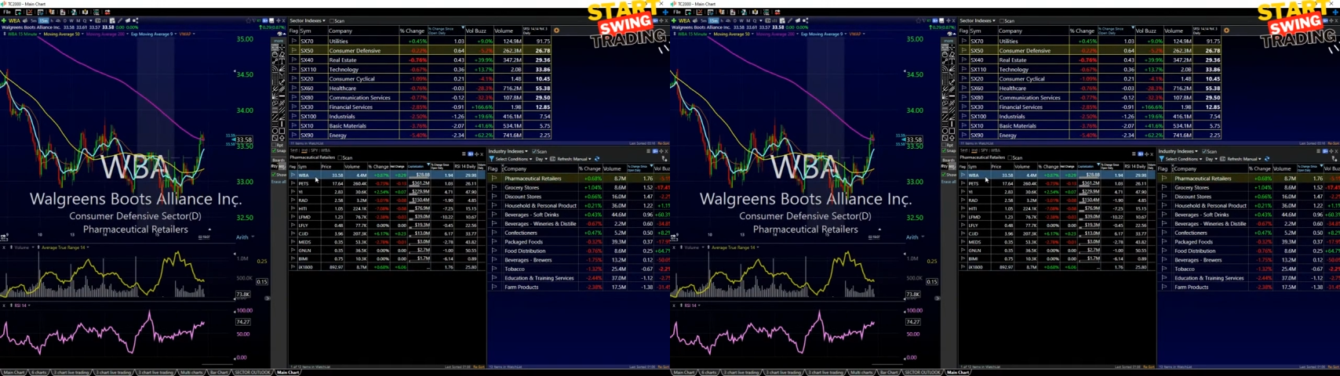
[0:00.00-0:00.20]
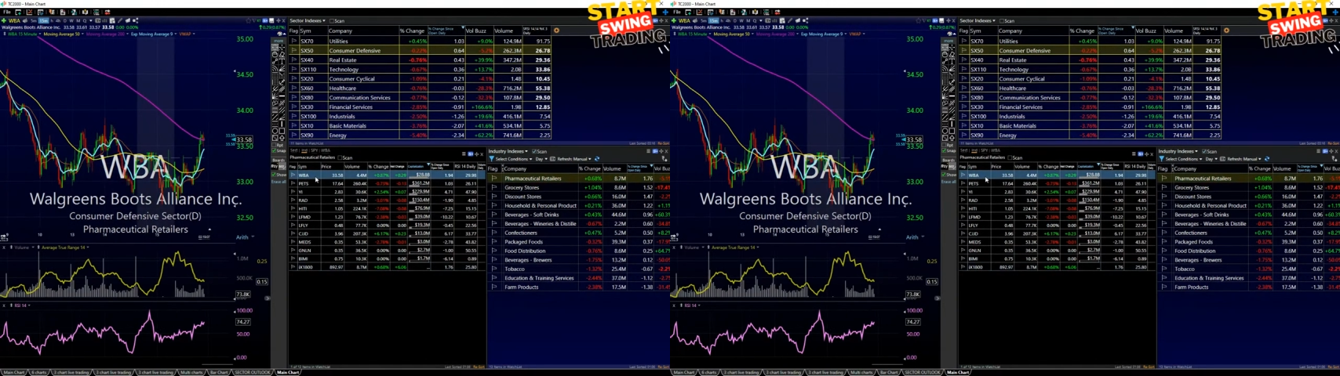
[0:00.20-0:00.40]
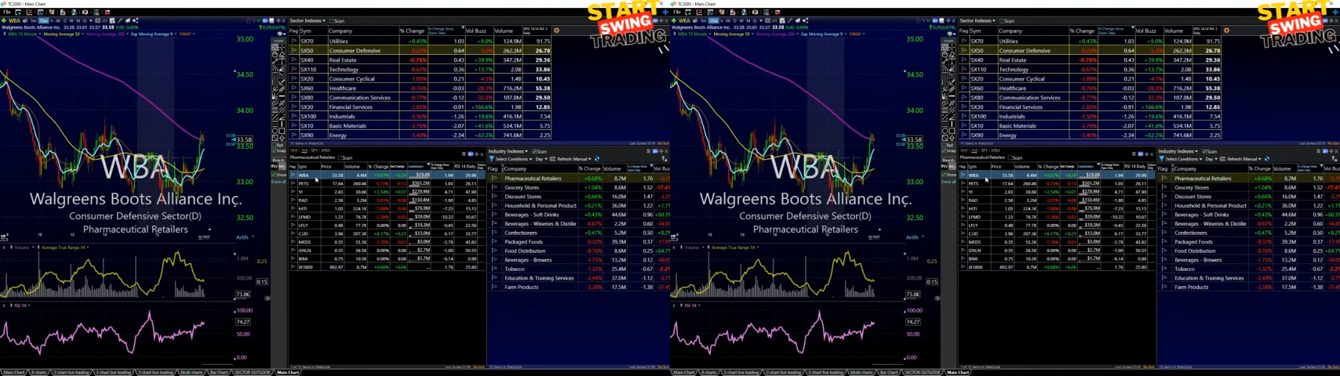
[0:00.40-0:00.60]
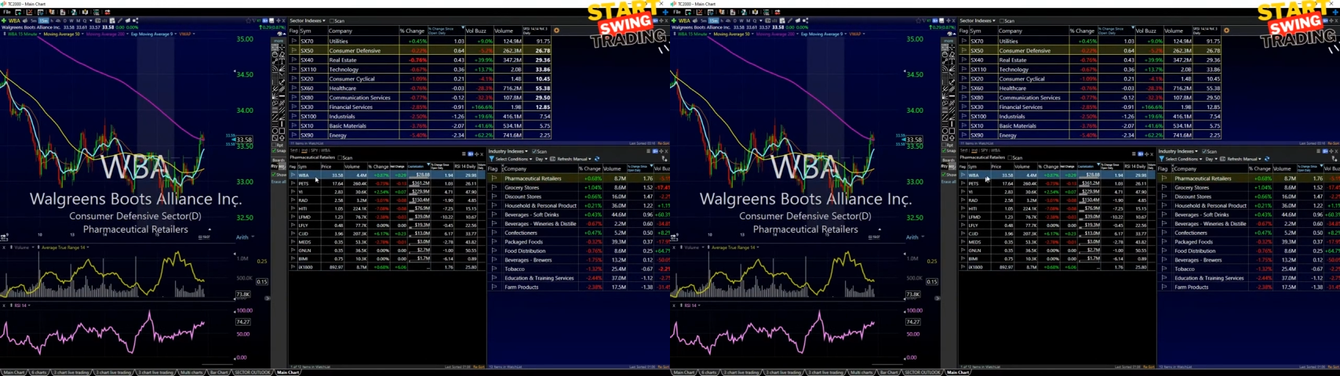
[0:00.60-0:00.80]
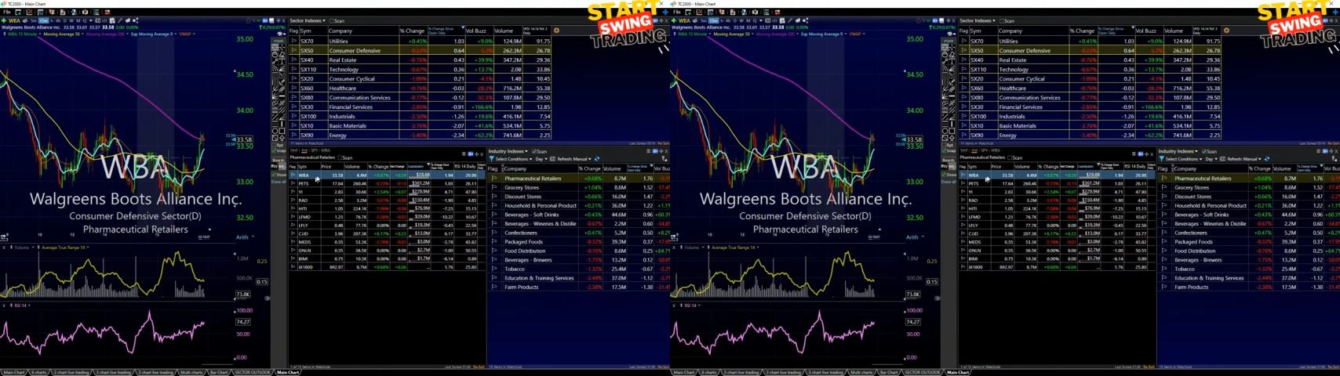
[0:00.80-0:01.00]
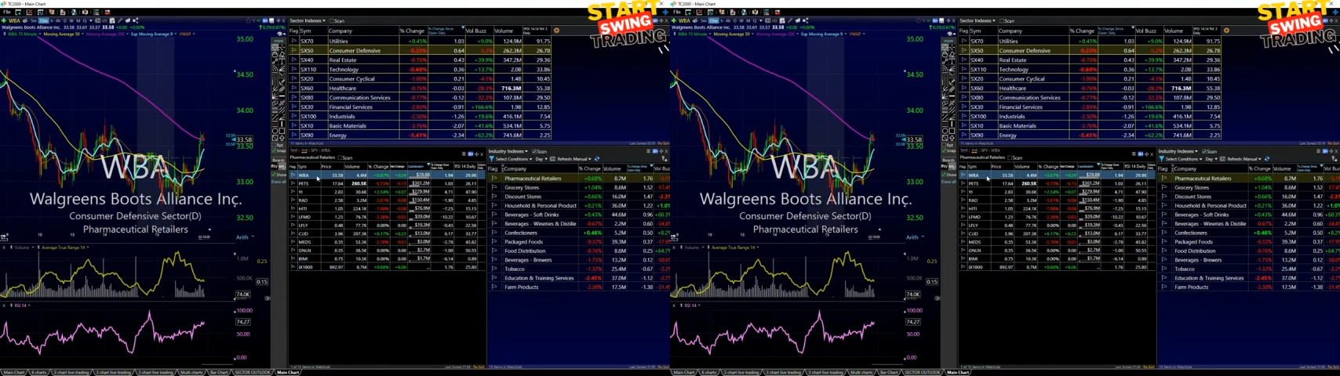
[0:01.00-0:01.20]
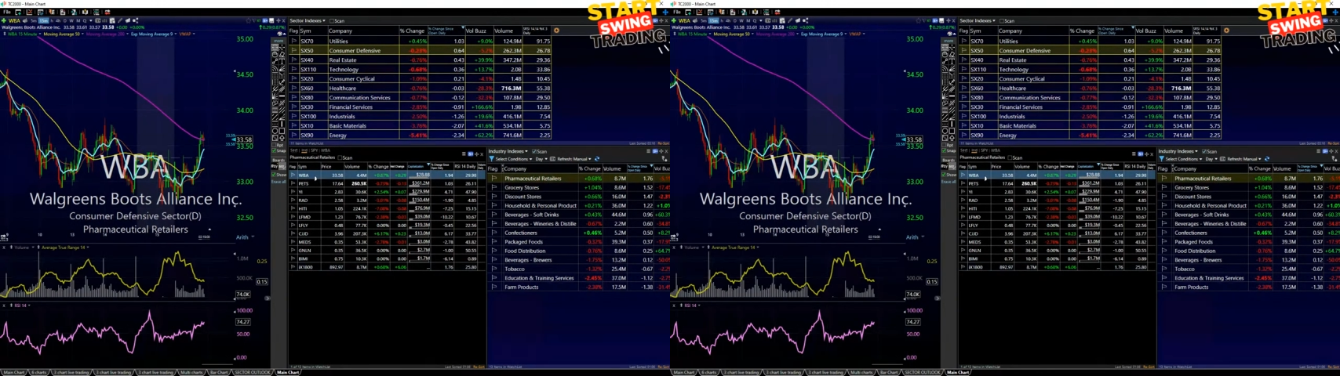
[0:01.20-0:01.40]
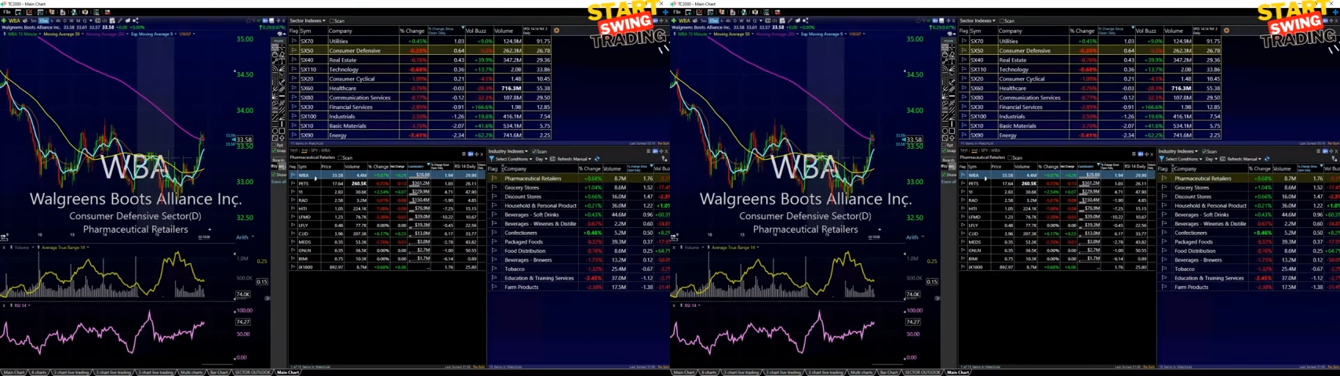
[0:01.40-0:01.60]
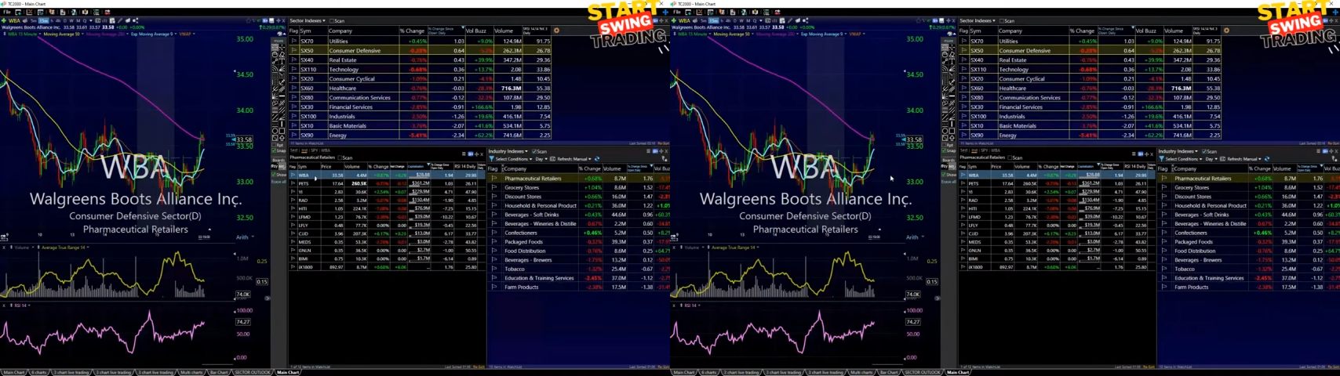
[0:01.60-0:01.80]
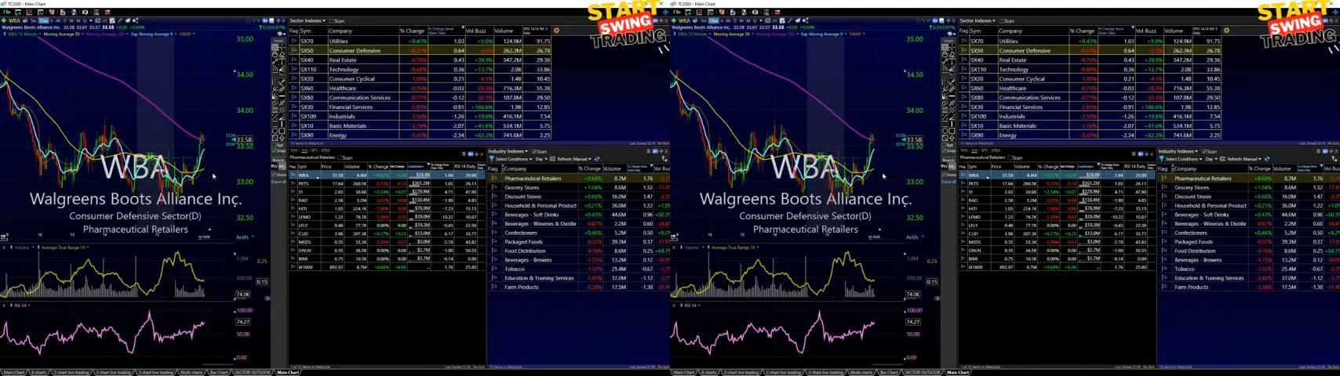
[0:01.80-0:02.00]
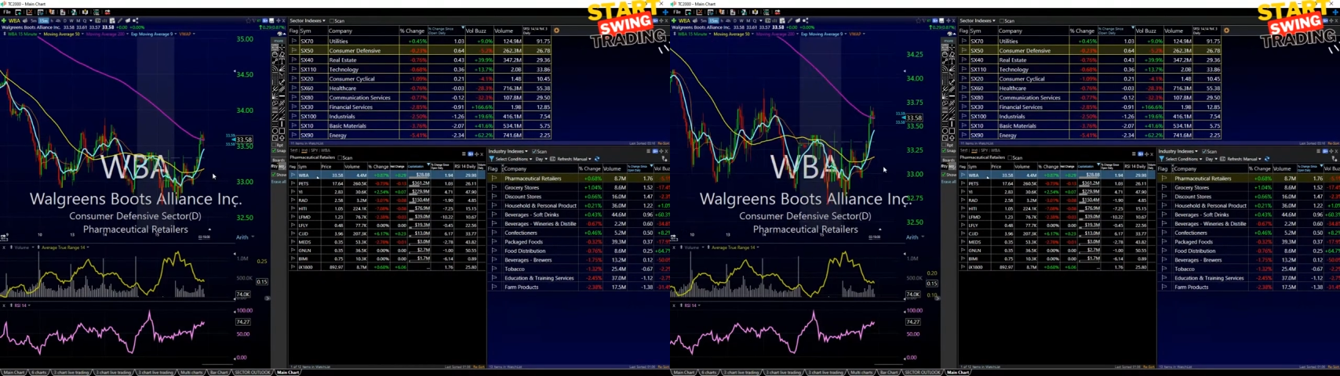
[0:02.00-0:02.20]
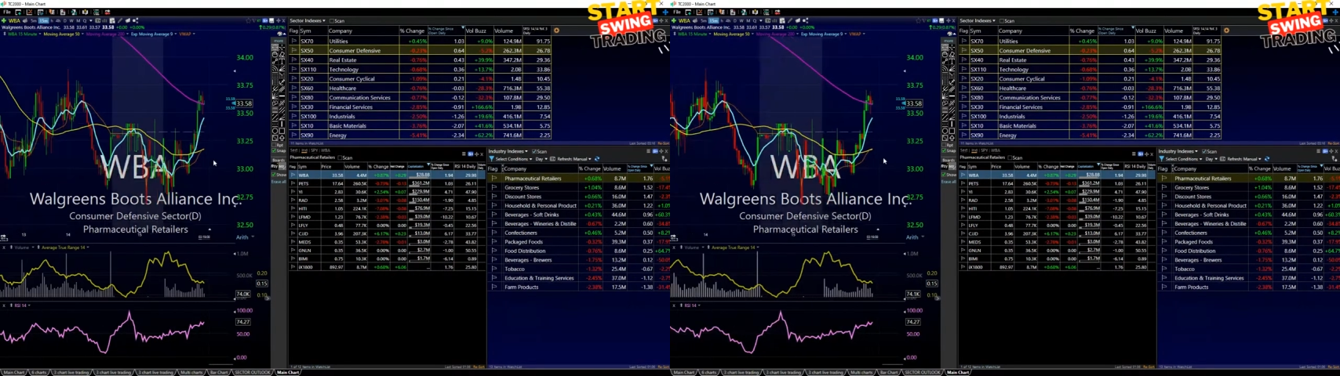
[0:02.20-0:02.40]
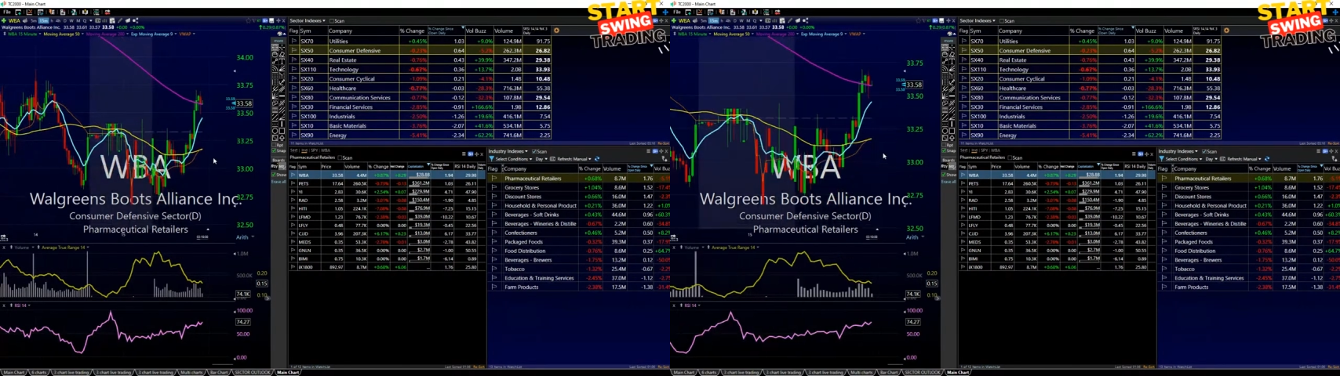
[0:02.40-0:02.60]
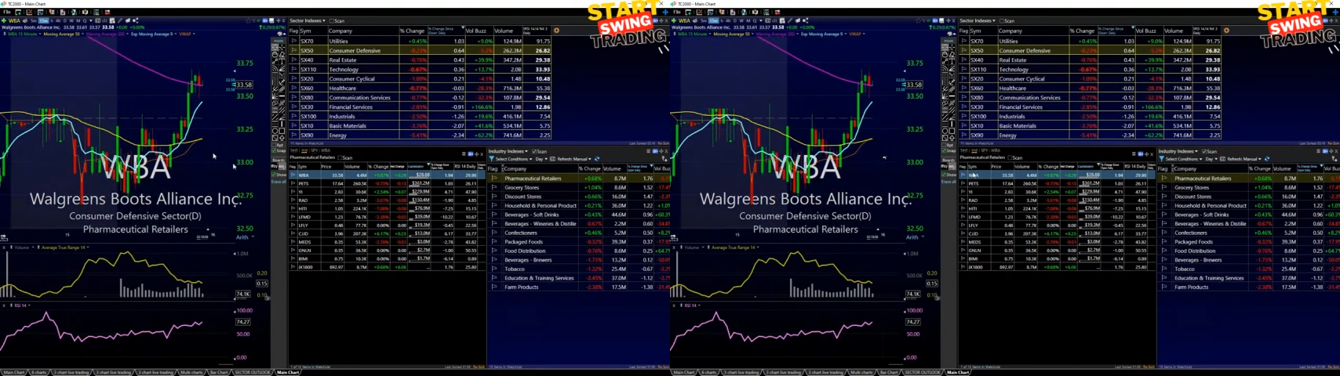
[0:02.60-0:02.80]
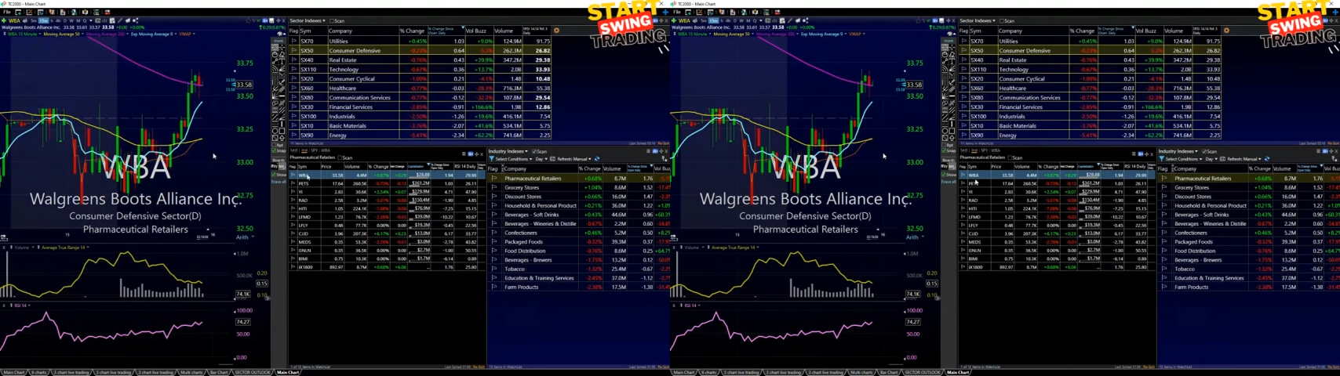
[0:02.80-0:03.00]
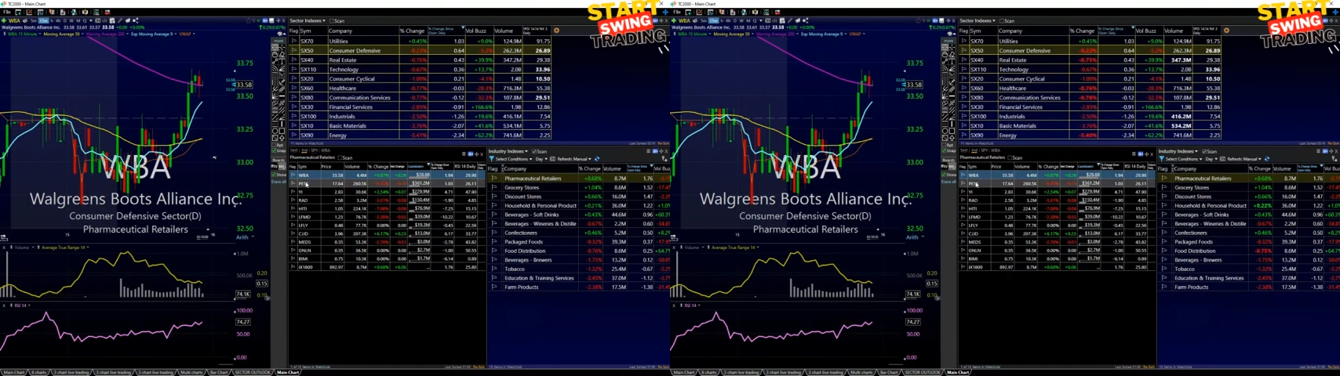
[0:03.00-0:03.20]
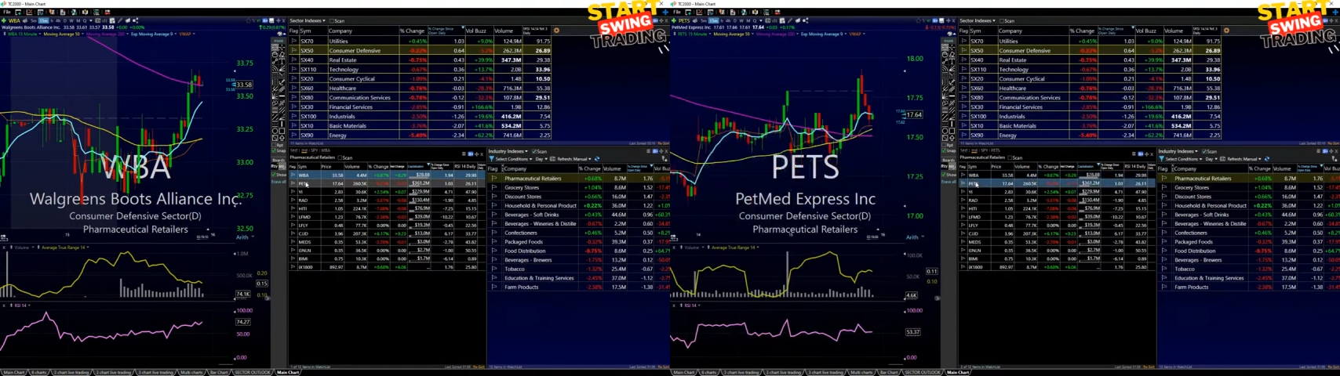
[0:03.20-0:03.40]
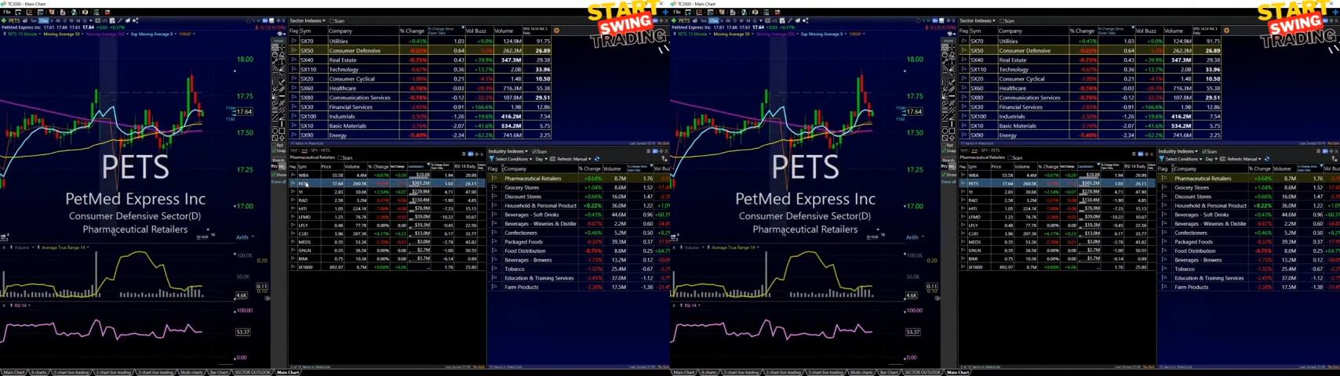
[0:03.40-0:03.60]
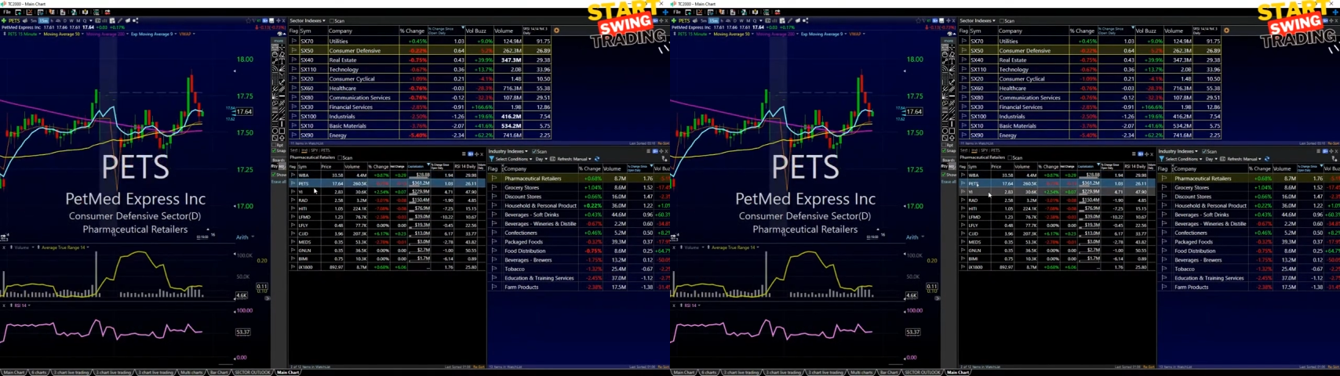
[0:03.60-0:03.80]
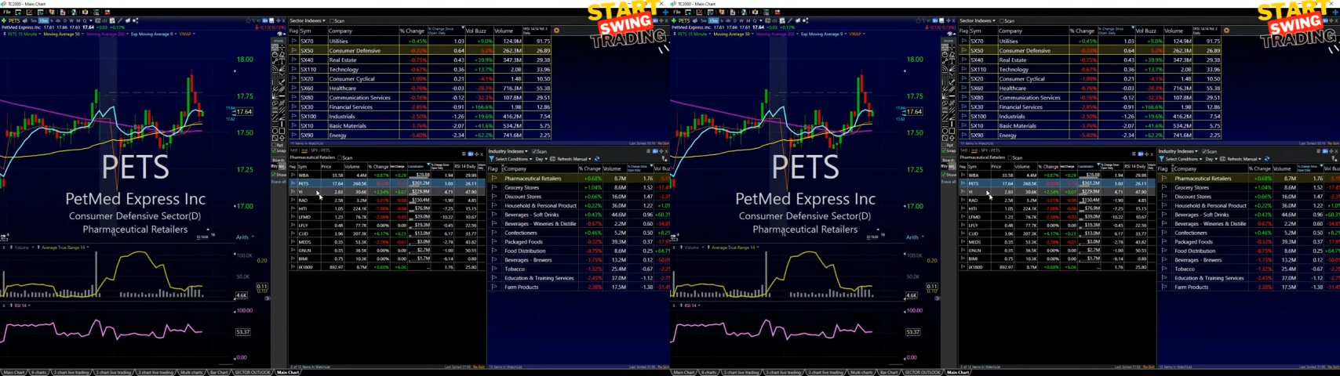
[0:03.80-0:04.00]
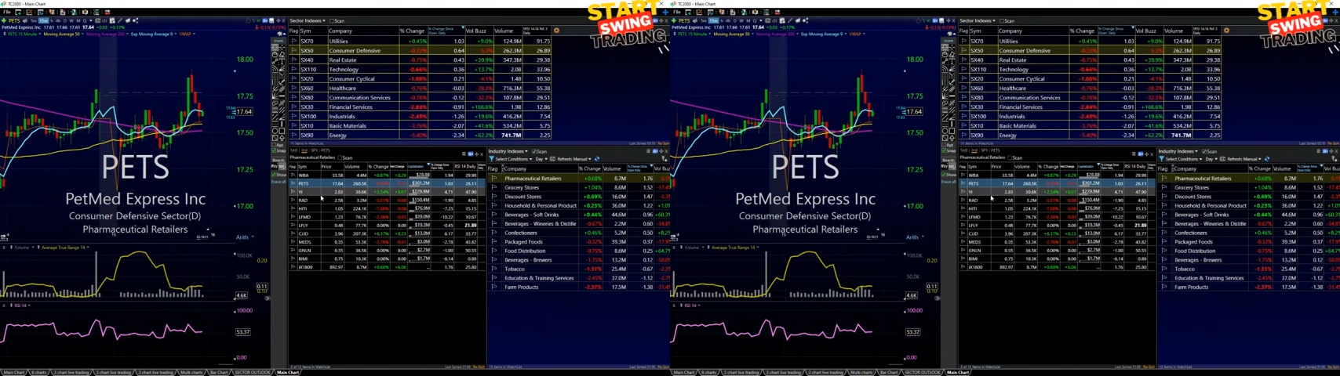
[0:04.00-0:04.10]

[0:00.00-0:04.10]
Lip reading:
Nobody's mouth can be seen.